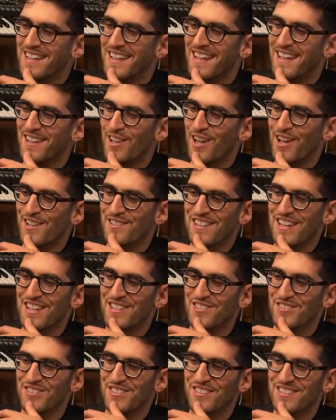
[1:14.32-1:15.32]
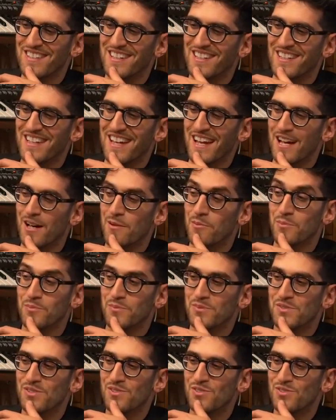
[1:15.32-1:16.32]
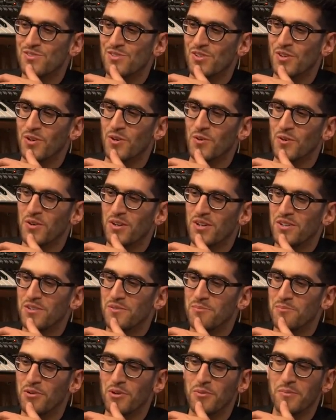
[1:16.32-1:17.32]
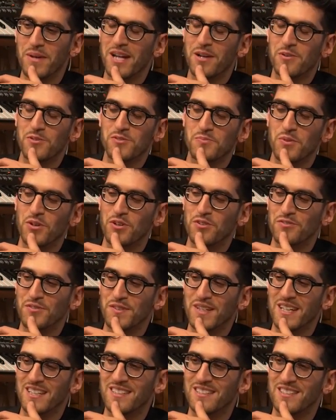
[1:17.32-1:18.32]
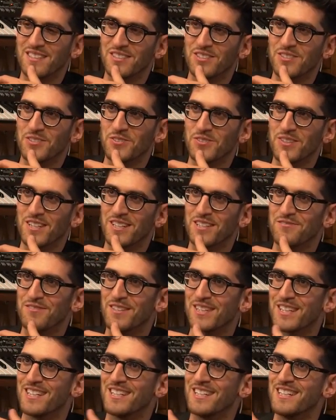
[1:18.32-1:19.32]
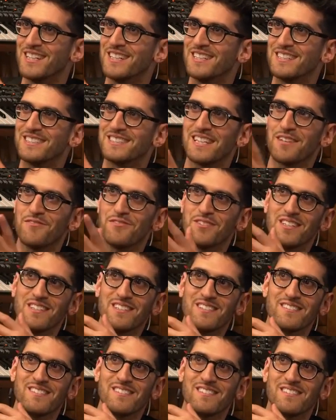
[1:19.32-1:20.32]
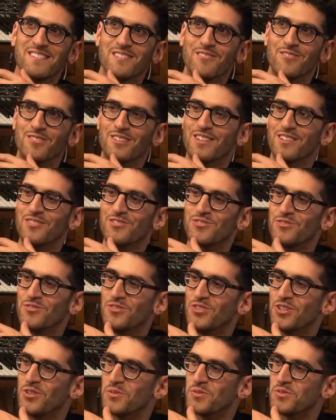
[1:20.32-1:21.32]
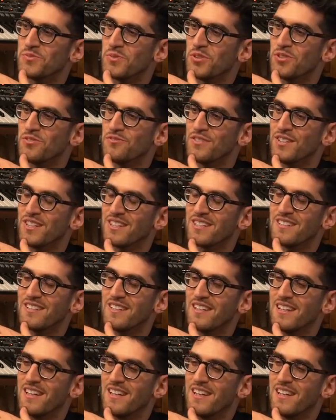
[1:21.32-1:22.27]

in Los Angeles kind of albums. So Burbank was perfect, kind of like a 70s looking studio was perfect.